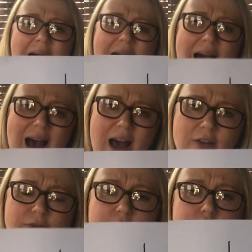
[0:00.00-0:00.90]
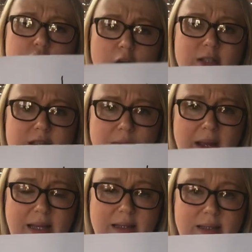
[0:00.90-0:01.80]
Half just
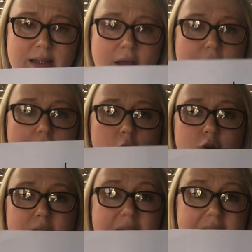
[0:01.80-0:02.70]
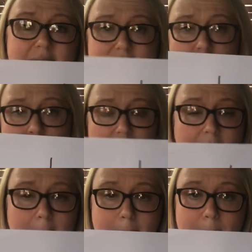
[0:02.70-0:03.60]
means that you take
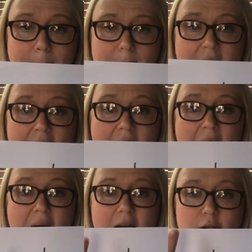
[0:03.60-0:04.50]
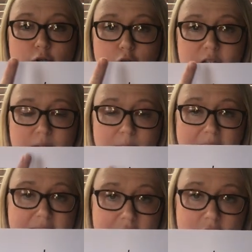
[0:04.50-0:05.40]
something and you
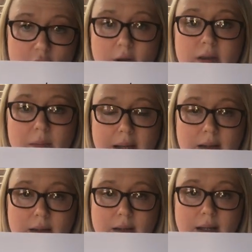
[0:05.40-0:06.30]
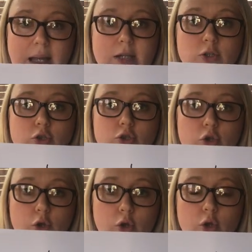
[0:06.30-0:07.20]
split it down the middle into
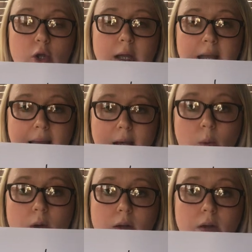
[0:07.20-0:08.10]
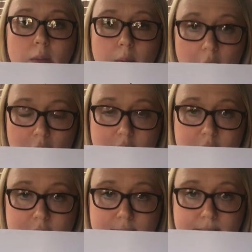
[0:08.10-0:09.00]
two equal
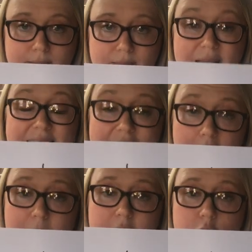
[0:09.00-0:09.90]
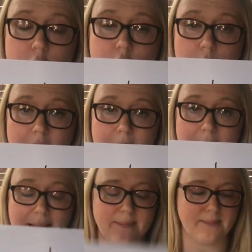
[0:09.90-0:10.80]
parts. Let me show you what I mean.